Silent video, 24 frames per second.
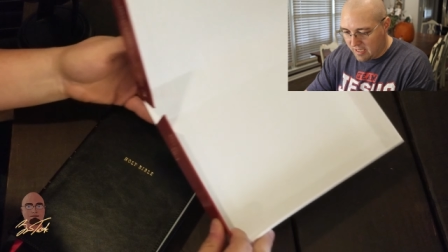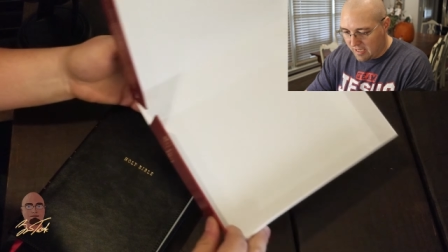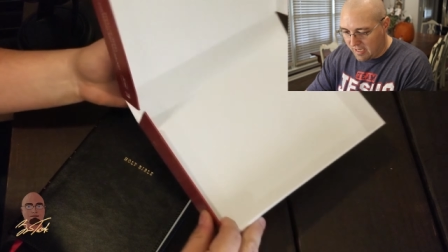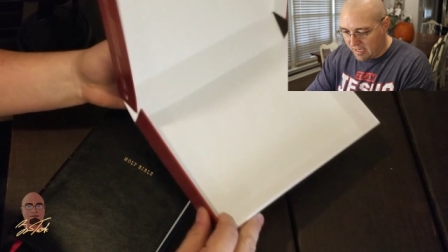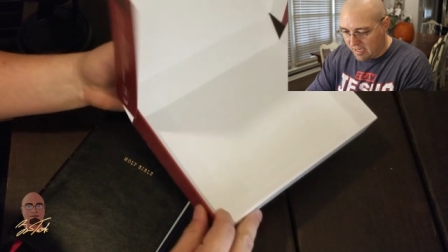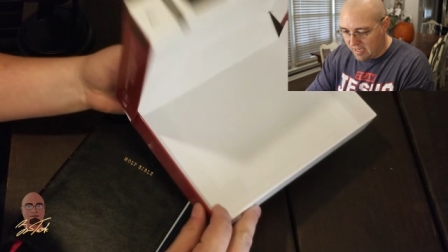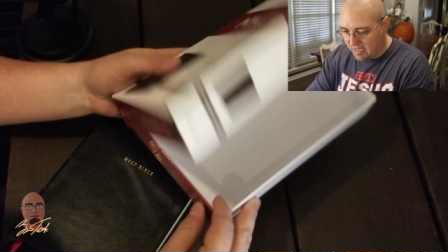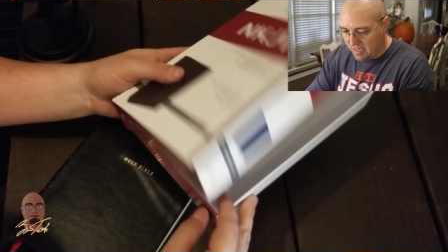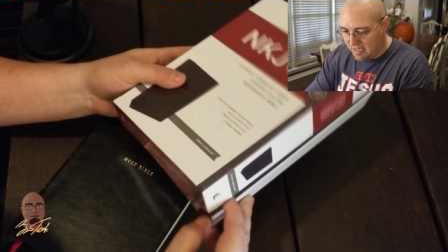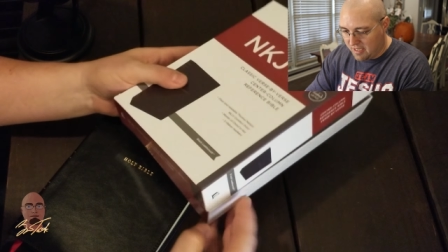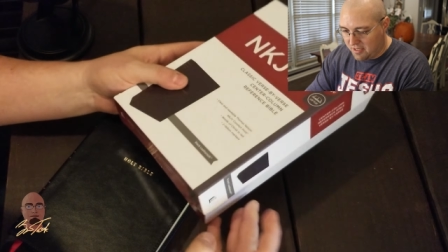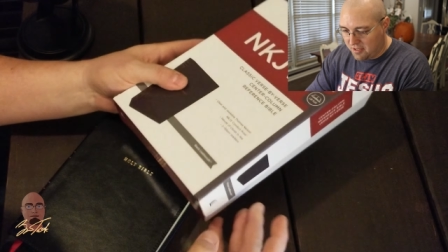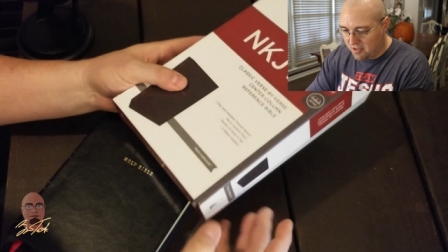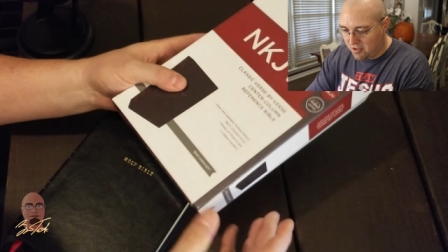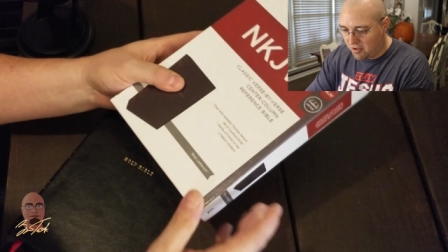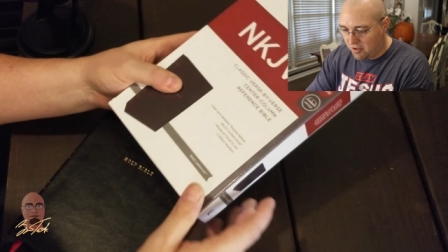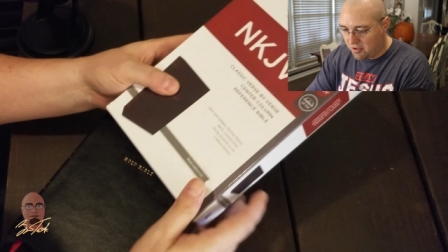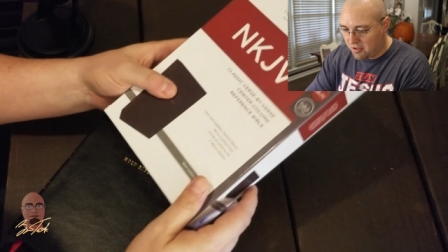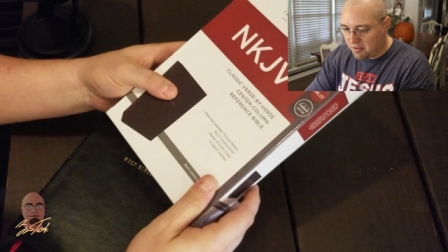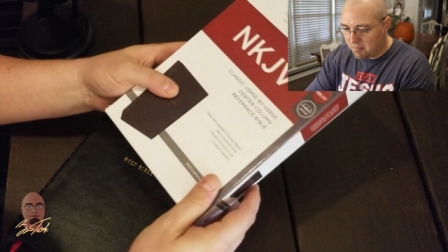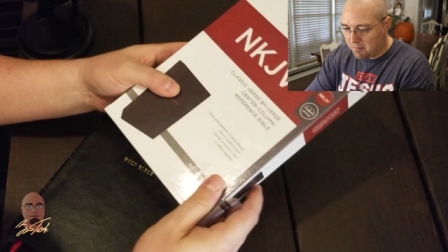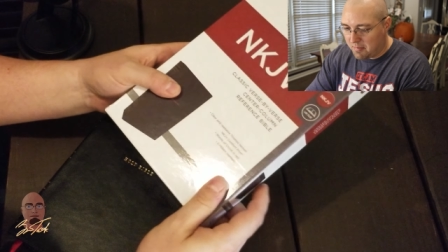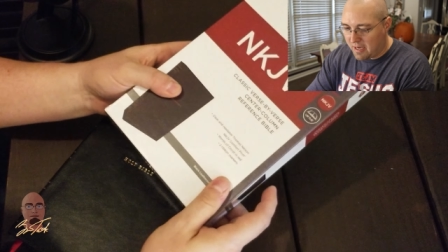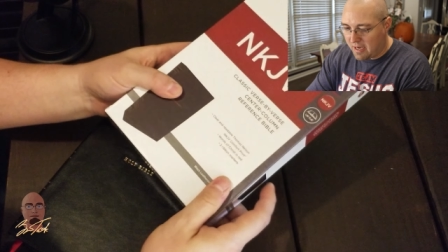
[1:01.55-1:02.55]
And
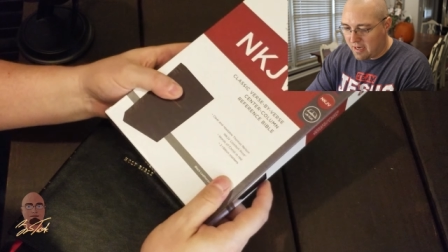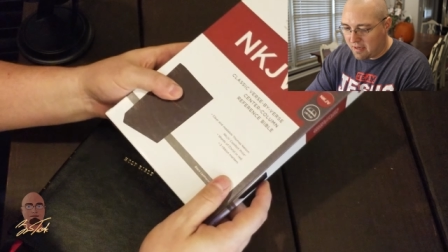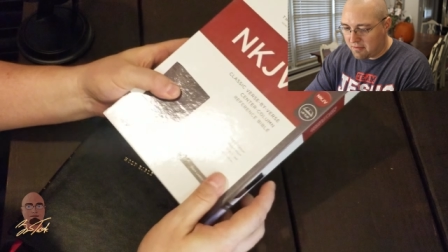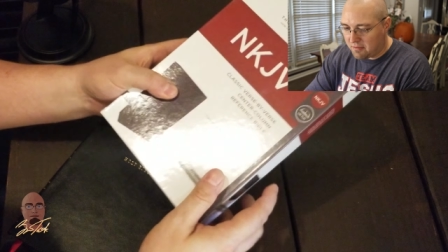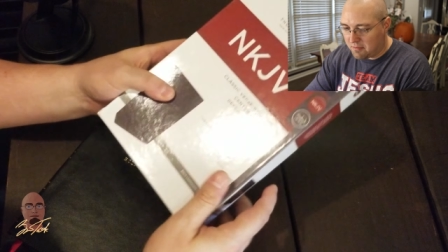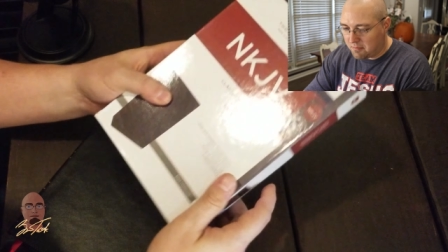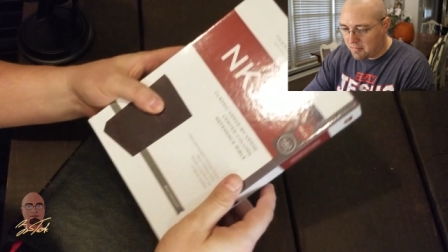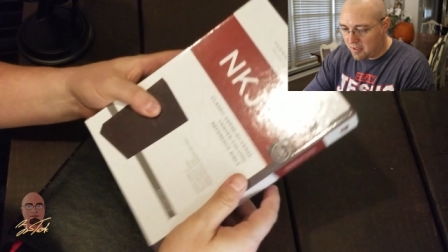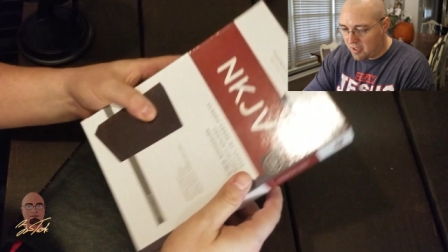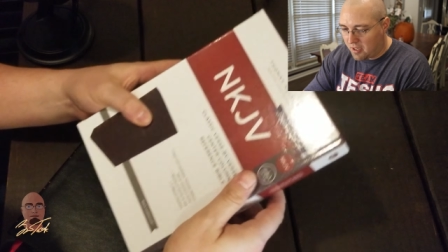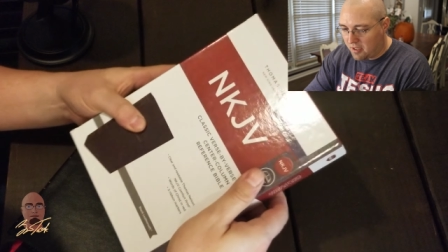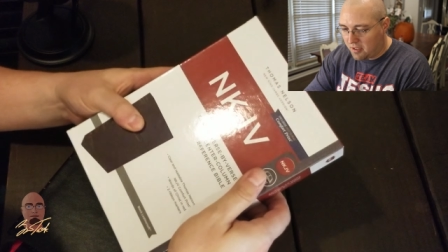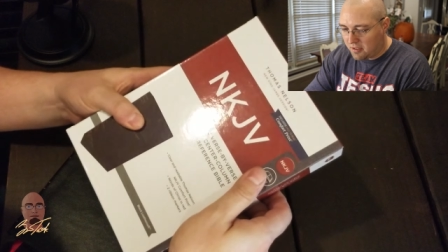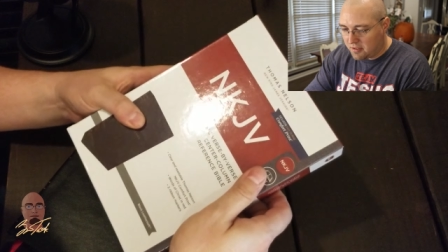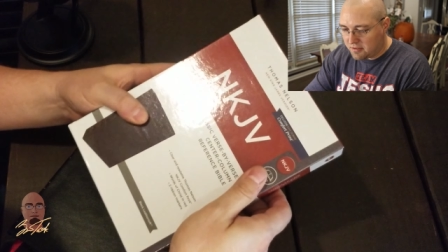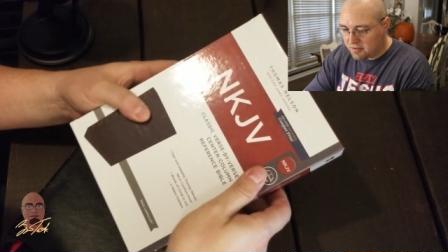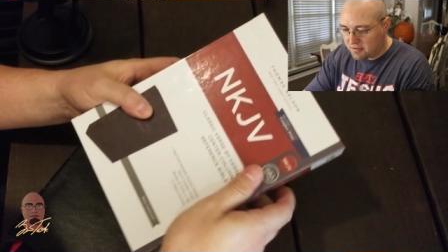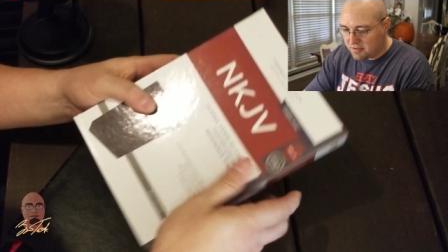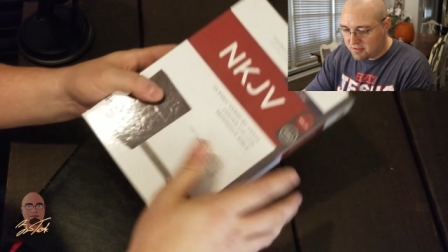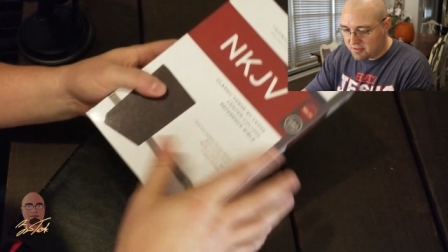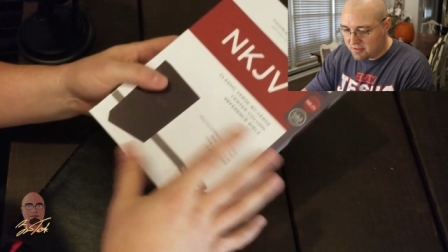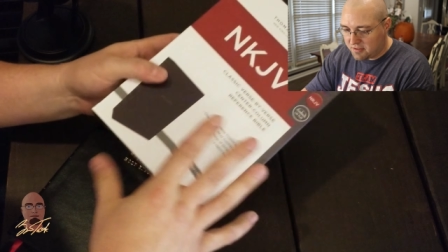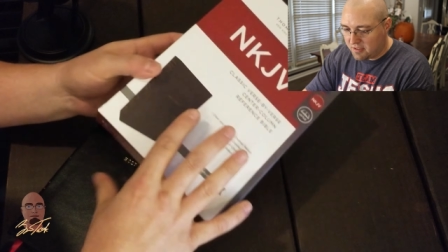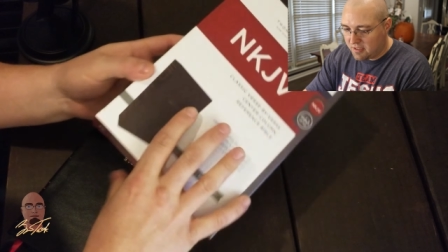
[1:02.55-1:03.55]
on the back of the
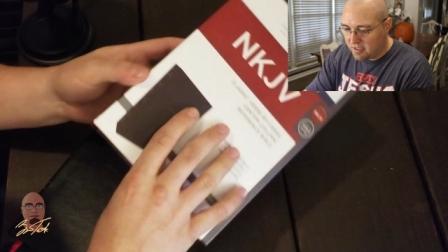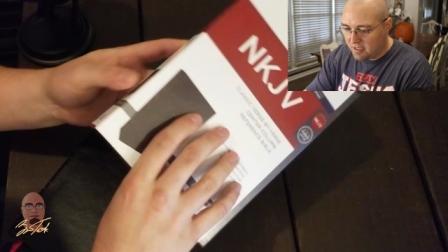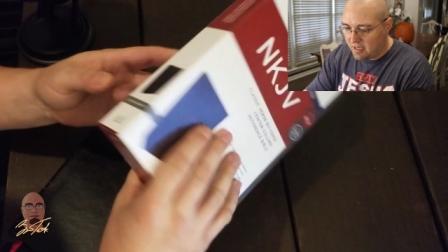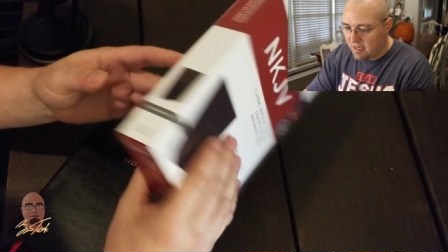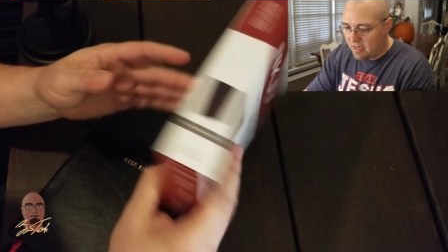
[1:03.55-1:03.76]
box,